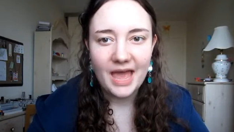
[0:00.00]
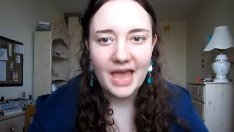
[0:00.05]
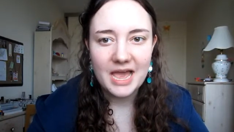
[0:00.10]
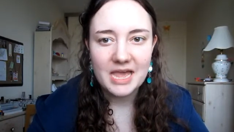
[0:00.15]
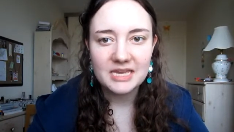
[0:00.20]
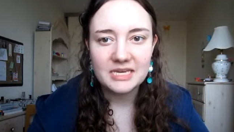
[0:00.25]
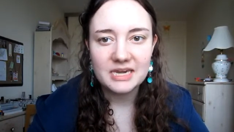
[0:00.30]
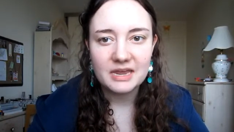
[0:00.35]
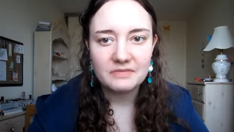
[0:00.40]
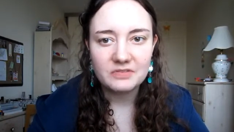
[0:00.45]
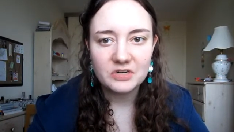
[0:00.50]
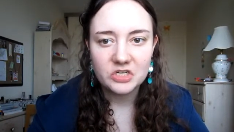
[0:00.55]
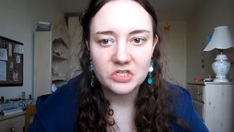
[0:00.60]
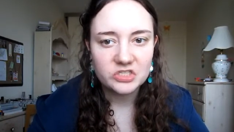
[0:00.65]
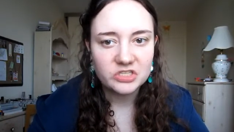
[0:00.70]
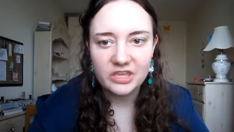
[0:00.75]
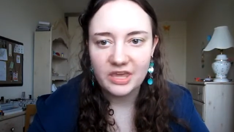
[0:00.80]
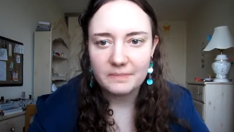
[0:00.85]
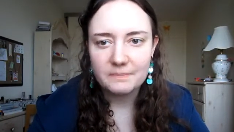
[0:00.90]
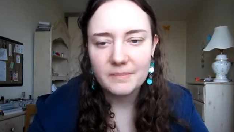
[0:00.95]
I never
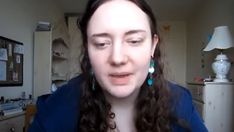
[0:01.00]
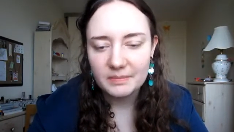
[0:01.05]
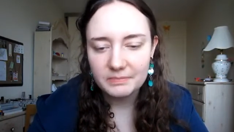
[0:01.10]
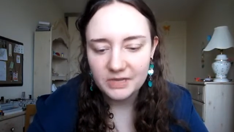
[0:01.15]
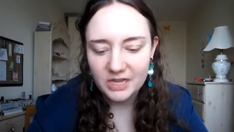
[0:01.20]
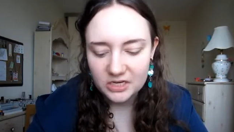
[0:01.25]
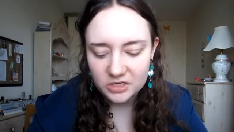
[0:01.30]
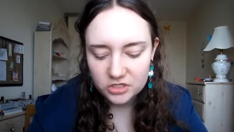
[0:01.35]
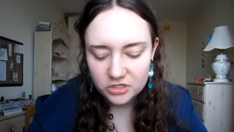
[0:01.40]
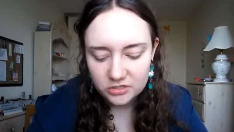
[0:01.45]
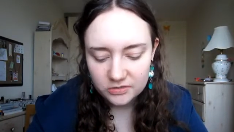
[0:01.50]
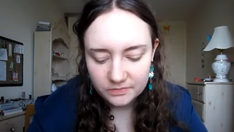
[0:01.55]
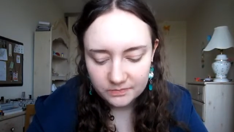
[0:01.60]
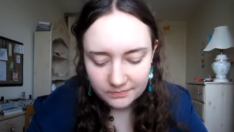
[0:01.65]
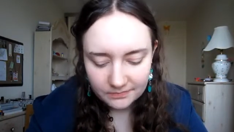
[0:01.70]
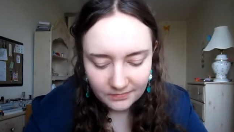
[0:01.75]
skip my blush.